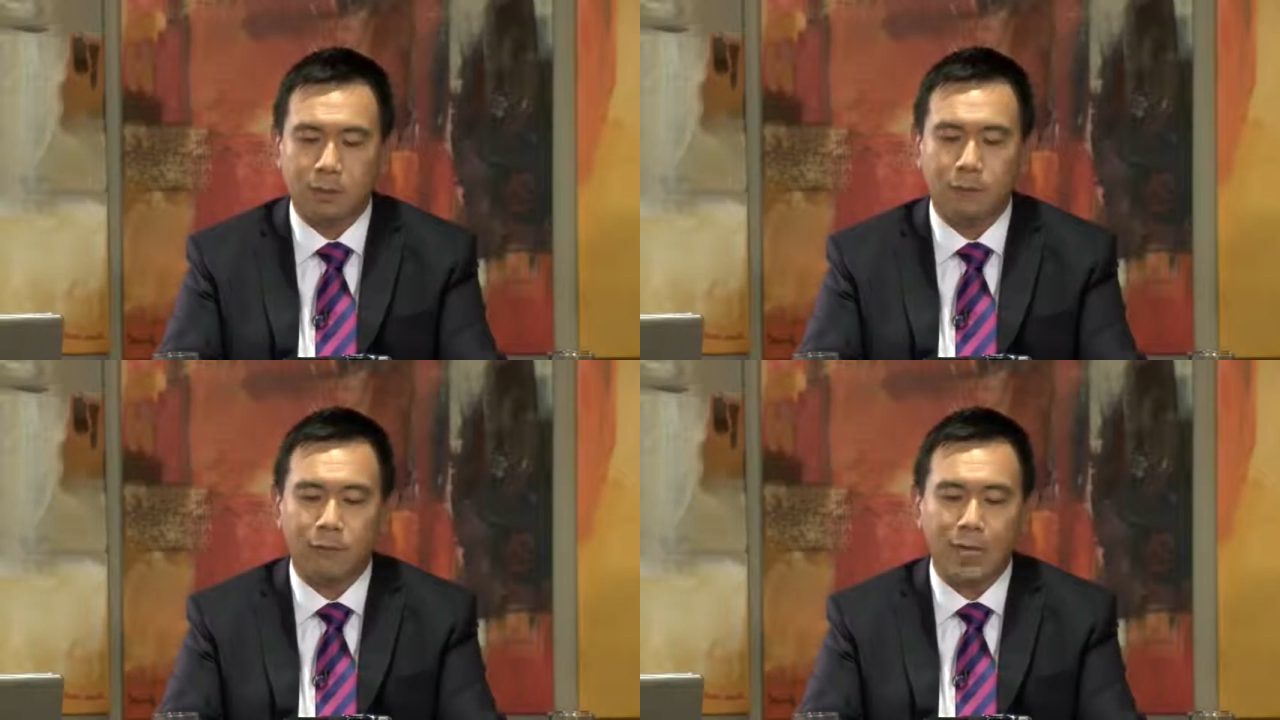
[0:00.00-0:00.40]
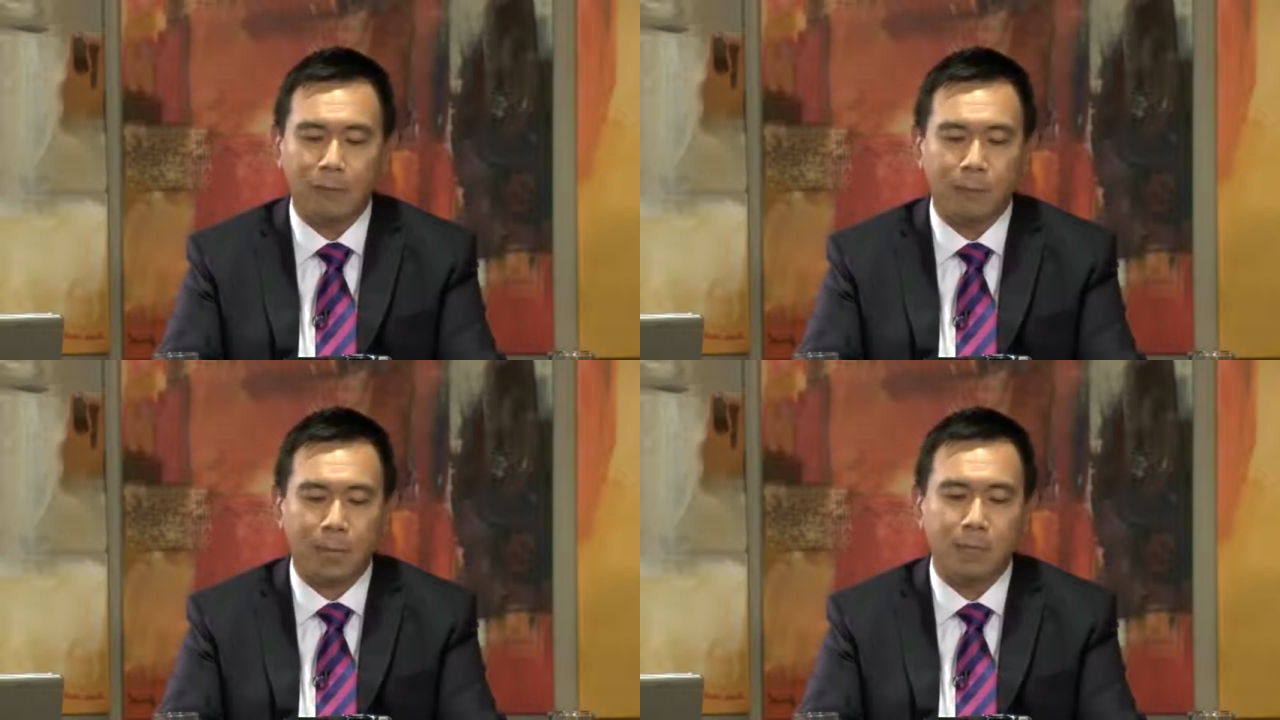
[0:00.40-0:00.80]
the
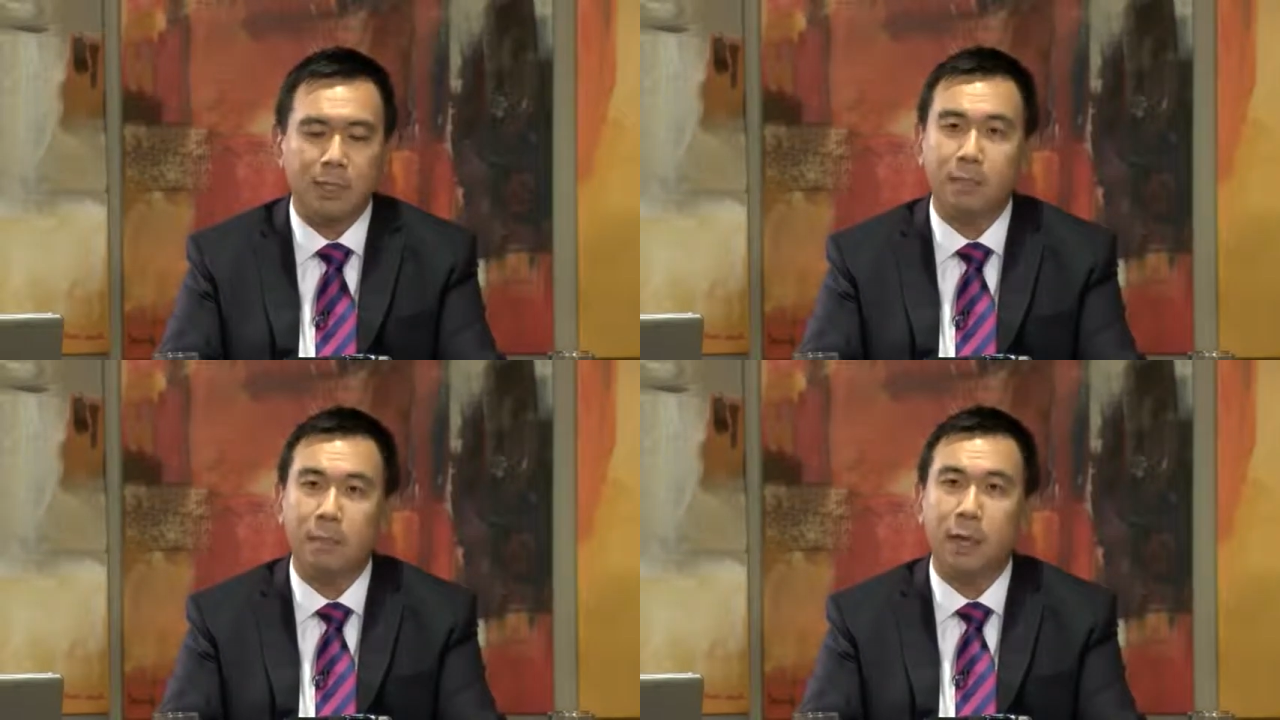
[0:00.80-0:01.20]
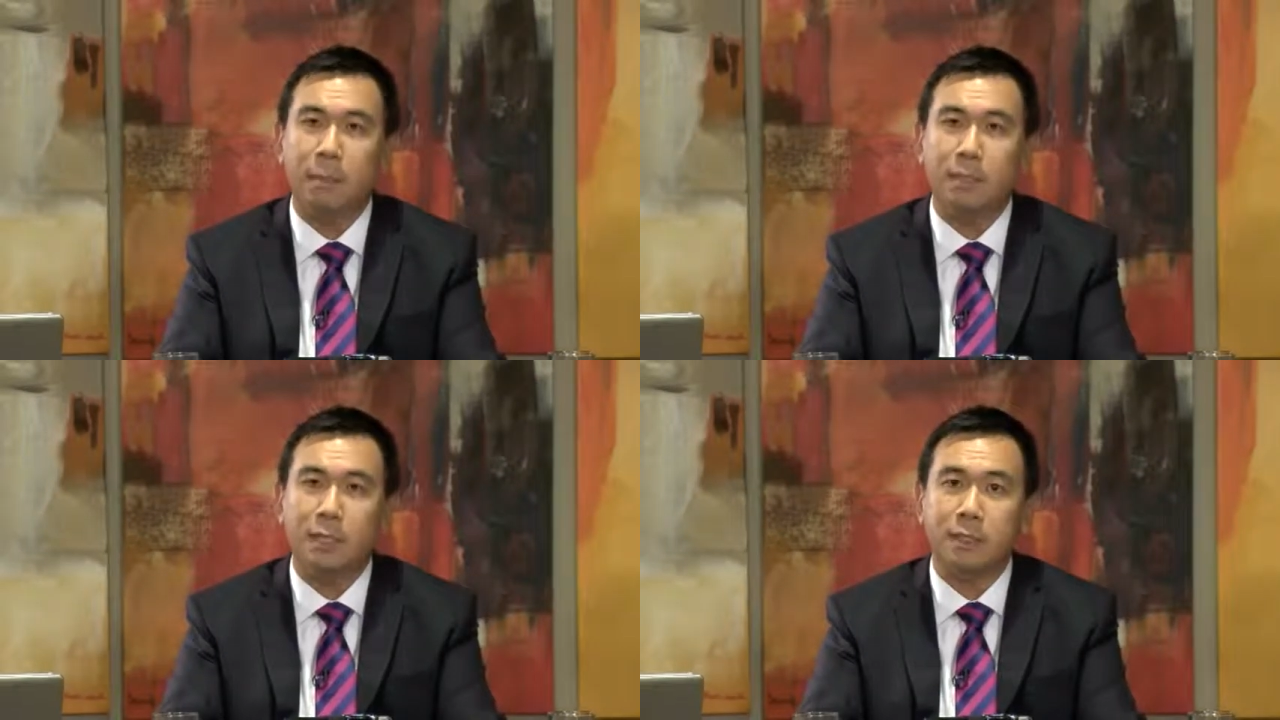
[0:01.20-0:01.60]
Vice Prime Minister
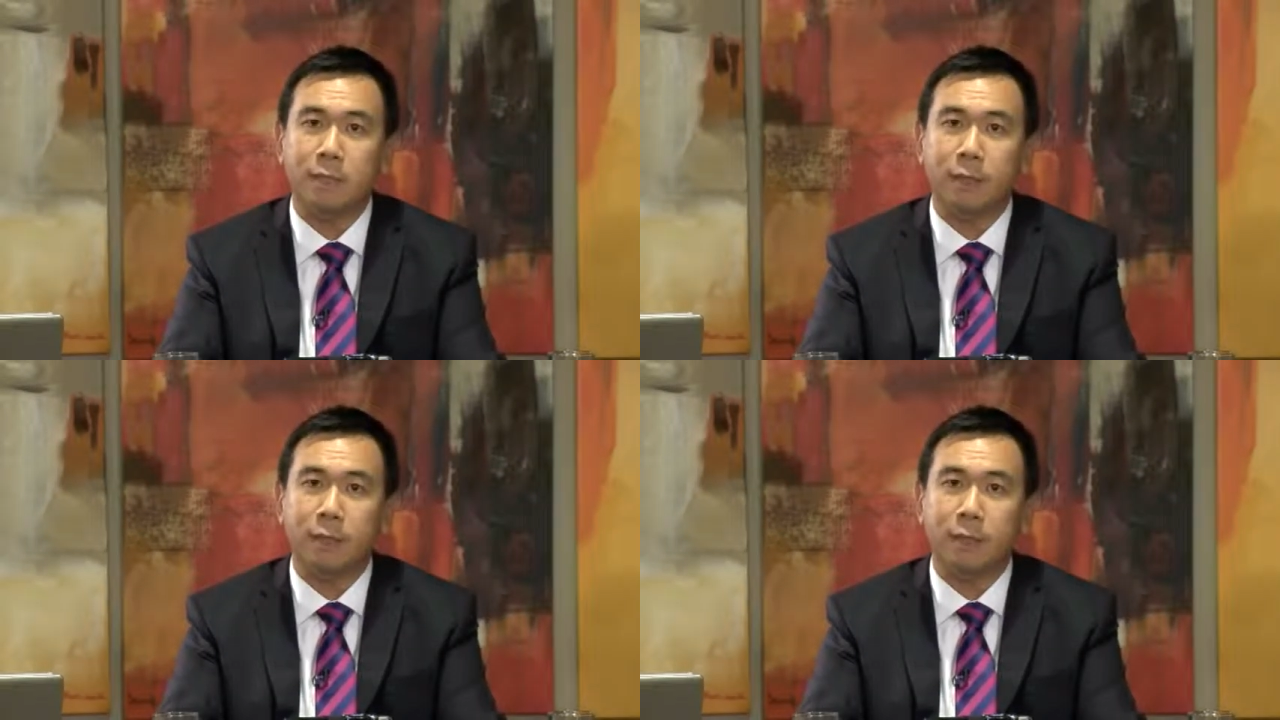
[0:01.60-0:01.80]
and Minister